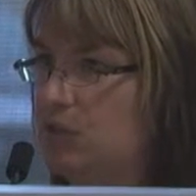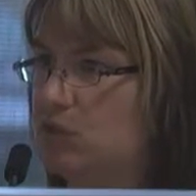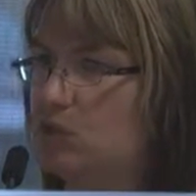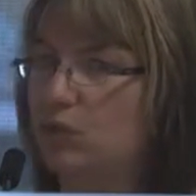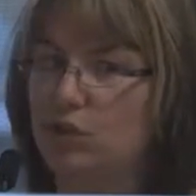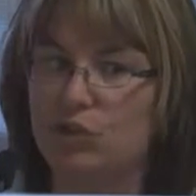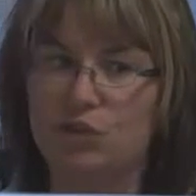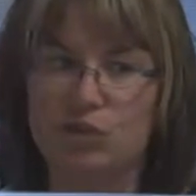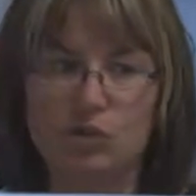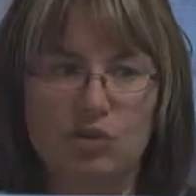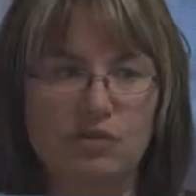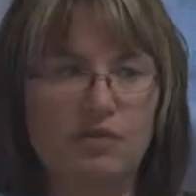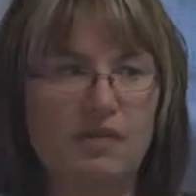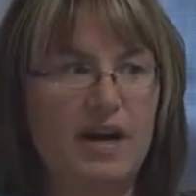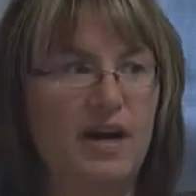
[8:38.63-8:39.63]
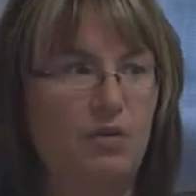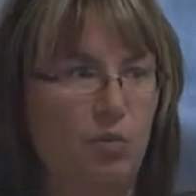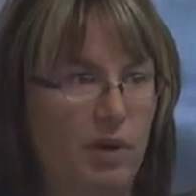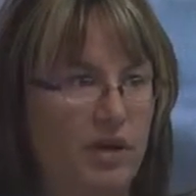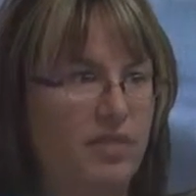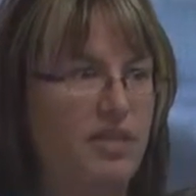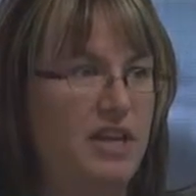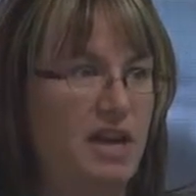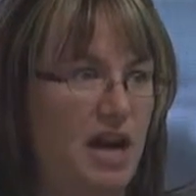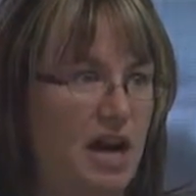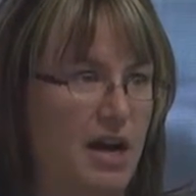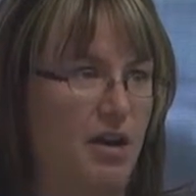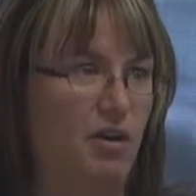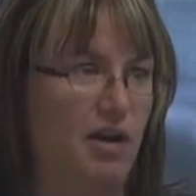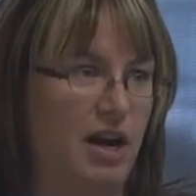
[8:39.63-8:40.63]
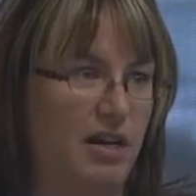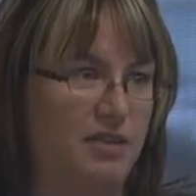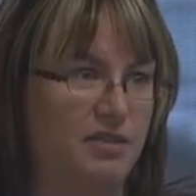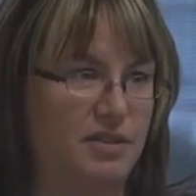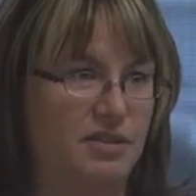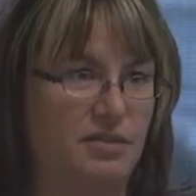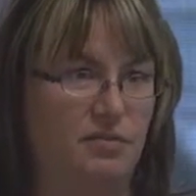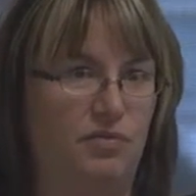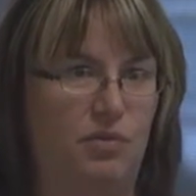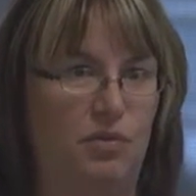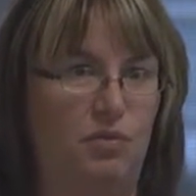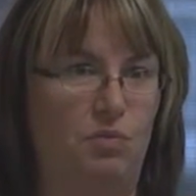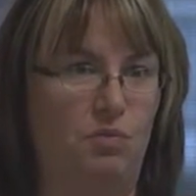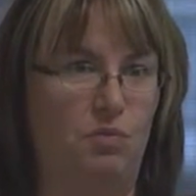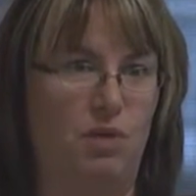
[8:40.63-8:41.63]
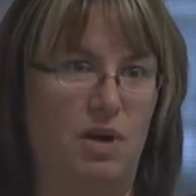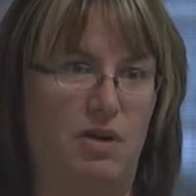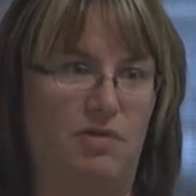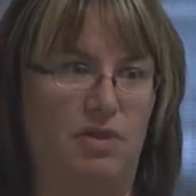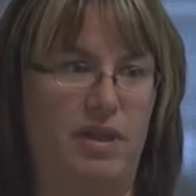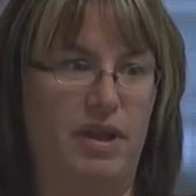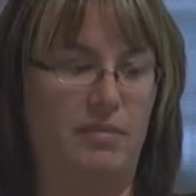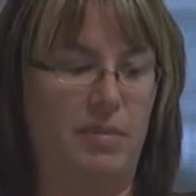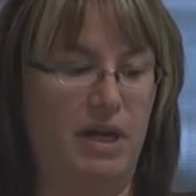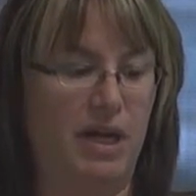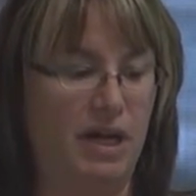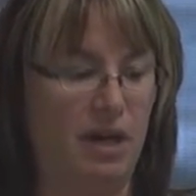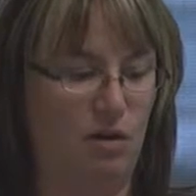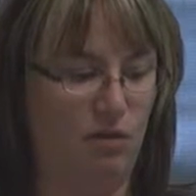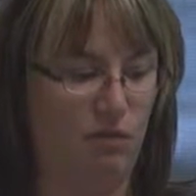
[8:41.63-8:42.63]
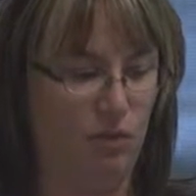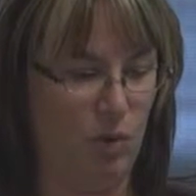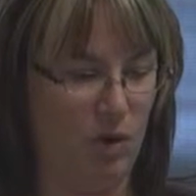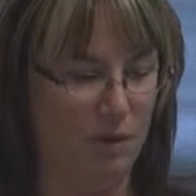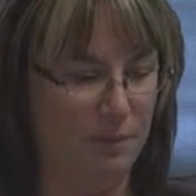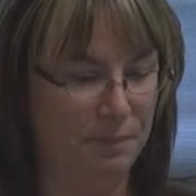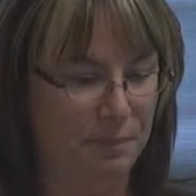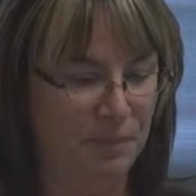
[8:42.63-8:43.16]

So they're certified with the IRS for whatever that might count for.